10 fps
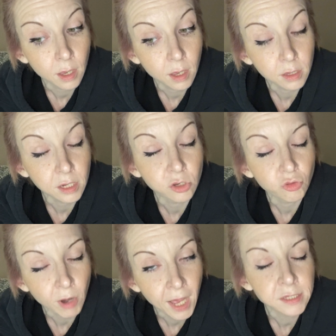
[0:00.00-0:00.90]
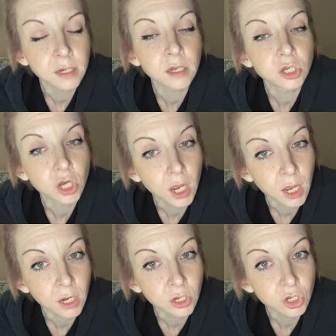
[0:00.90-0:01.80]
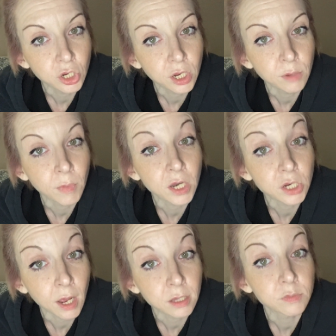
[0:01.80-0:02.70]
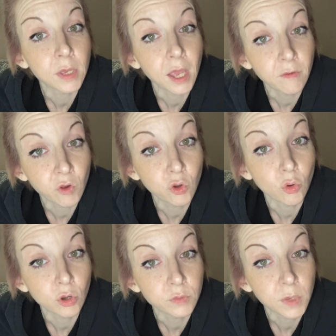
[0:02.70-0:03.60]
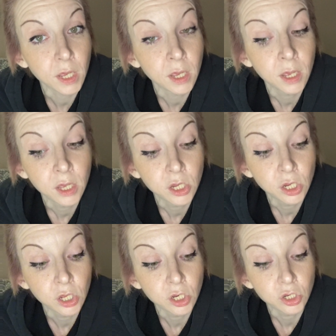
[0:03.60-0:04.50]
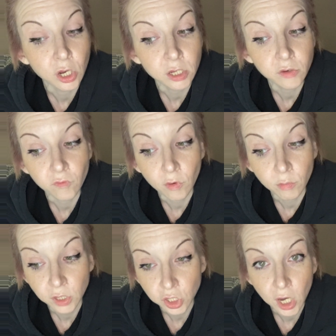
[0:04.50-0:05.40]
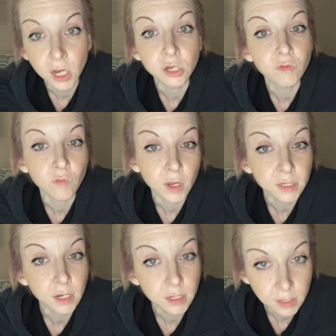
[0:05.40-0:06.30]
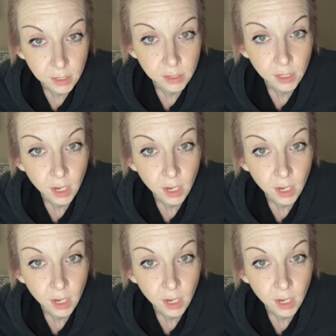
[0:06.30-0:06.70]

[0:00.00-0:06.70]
the drastic change in my child's behavior towards me, just from the change of residences,